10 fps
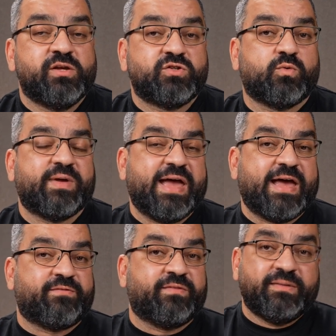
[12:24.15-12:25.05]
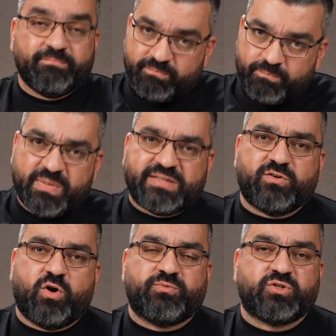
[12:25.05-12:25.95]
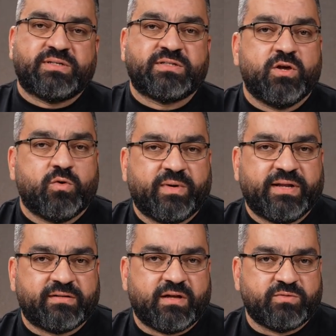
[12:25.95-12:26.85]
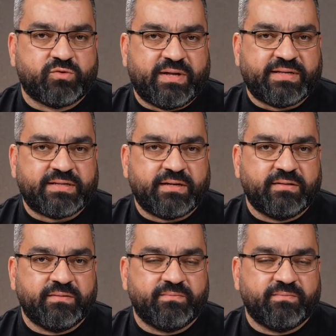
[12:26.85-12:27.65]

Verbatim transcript: so we have better options when it comes to editing.